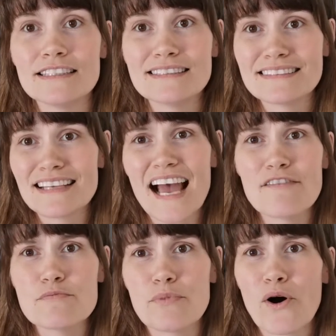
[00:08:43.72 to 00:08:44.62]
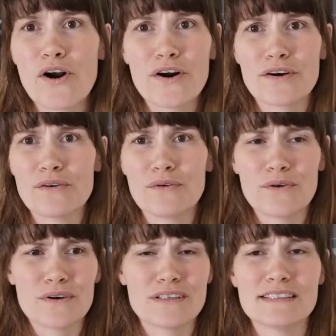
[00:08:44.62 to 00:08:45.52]
Just have a bar
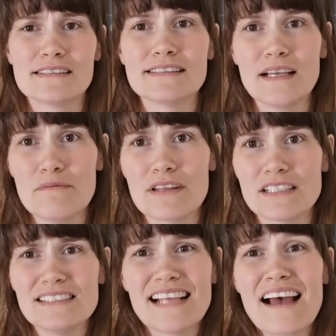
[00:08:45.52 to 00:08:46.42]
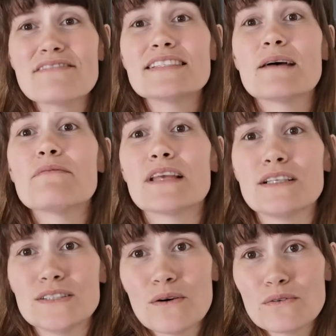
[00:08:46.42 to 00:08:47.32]
or something. Just have
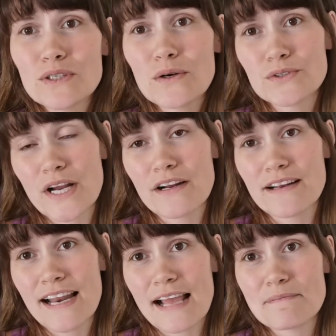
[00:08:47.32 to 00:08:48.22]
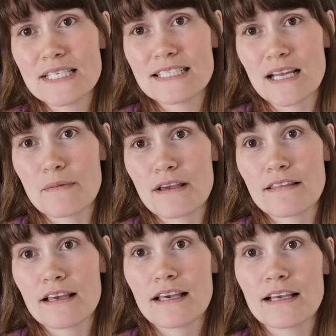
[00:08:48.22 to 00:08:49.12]
something. Don't go train on an empty
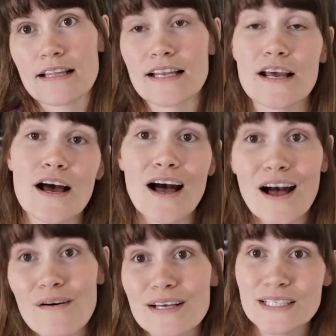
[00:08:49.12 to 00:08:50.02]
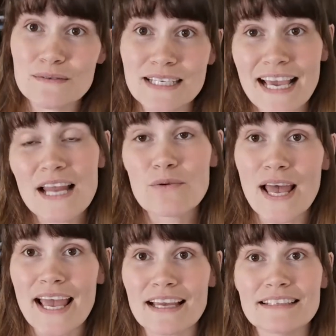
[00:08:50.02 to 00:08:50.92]
stomach thinking that, oh, I don't want to gain
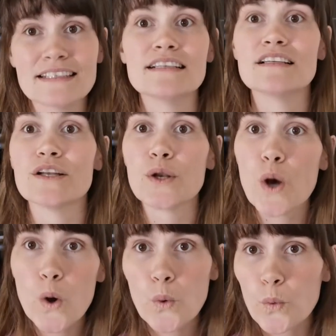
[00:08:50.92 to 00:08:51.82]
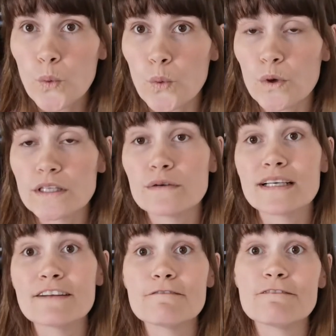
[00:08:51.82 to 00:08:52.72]
weight. No,
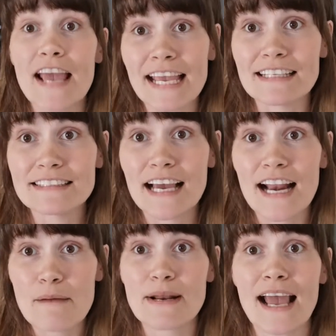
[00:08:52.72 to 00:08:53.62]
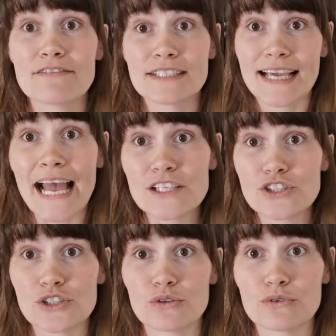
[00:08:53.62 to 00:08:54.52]
you're gonna faint and I'm gonna have to
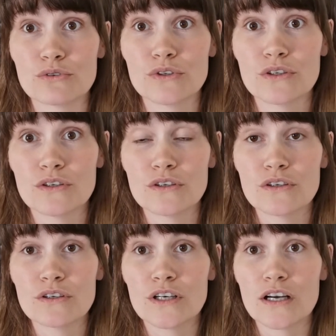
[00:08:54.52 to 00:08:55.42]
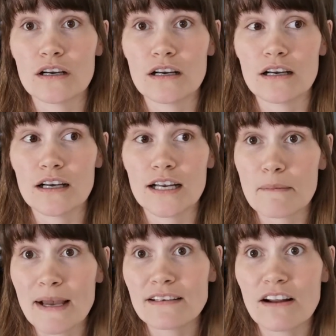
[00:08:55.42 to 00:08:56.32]
catch you.
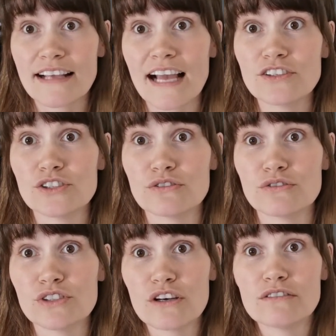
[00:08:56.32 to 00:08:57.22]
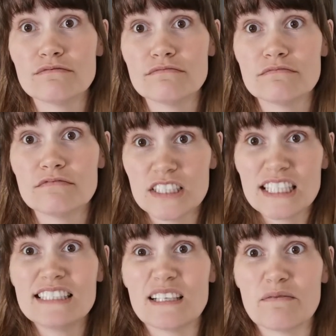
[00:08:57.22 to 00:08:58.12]
And I might not catch you, so
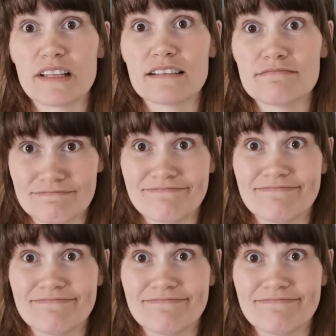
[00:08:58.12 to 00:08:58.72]
just eat something.